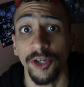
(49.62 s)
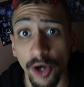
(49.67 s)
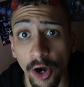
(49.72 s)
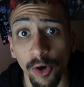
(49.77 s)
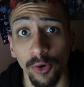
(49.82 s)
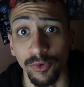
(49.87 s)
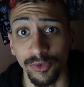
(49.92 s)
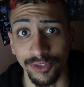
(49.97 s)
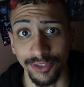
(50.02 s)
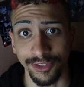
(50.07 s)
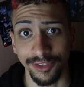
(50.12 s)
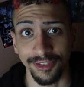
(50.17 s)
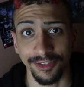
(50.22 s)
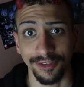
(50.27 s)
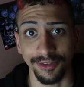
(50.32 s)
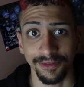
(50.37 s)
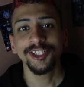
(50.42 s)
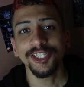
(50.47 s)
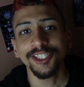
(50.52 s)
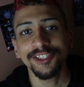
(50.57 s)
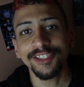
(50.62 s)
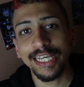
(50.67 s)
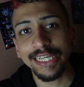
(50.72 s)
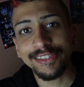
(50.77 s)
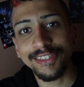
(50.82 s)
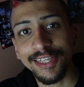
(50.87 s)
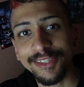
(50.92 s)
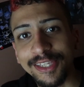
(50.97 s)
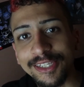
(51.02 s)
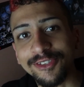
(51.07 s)
ghosts. She
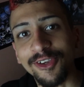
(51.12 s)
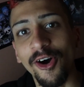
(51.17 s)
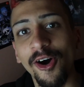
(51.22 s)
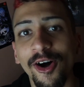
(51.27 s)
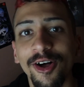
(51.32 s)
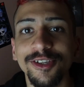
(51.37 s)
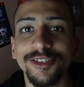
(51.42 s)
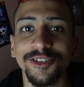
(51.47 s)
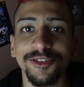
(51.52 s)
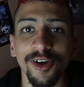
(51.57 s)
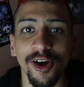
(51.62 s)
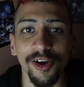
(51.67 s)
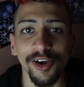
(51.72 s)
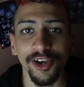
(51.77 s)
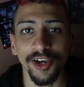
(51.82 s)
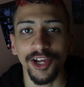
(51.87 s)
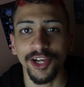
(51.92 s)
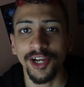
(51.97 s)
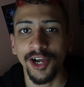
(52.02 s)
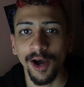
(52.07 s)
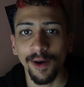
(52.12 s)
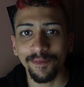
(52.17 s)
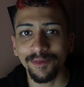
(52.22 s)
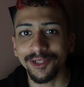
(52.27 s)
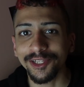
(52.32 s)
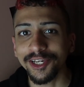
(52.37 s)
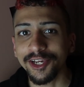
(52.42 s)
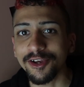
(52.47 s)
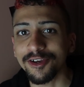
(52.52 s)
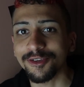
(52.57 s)
says that this all started a
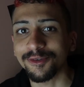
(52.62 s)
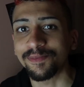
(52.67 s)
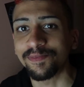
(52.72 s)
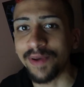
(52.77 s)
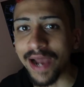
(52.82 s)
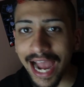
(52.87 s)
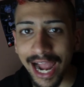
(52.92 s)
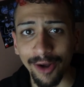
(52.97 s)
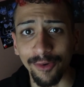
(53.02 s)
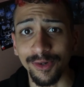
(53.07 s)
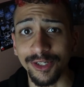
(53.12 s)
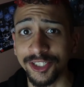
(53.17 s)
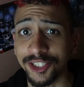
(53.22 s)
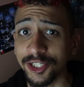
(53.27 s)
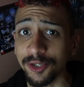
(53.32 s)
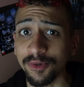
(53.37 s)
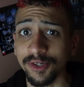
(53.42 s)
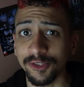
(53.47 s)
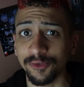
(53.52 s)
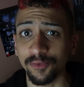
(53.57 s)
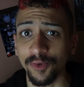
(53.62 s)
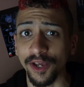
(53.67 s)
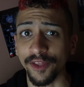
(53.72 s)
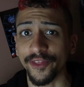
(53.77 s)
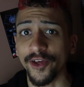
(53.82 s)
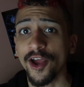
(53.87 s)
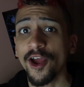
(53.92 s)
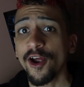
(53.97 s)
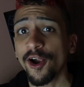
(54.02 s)
couple of years back when she was with